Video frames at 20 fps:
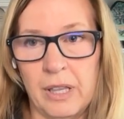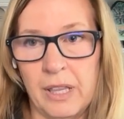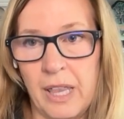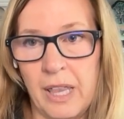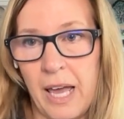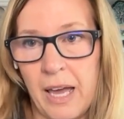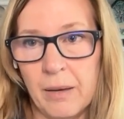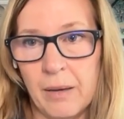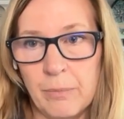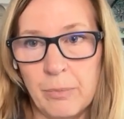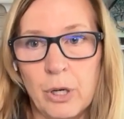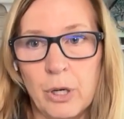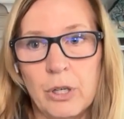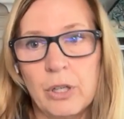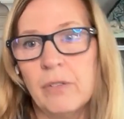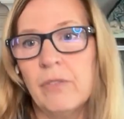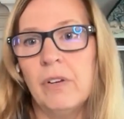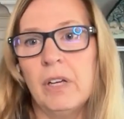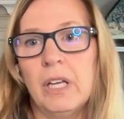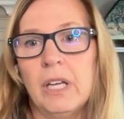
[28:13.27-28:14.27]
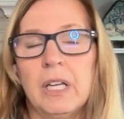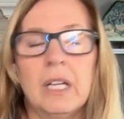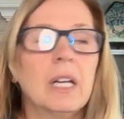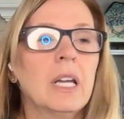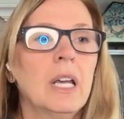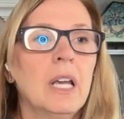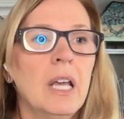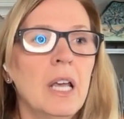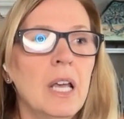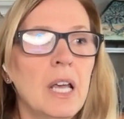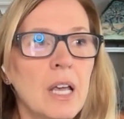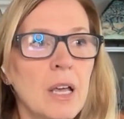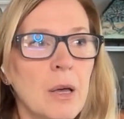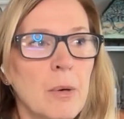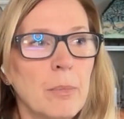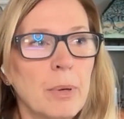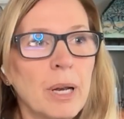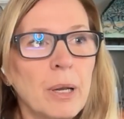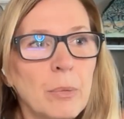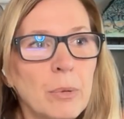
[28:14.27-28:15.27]
that part of it.
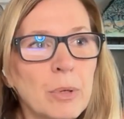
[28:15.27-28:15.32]
But I will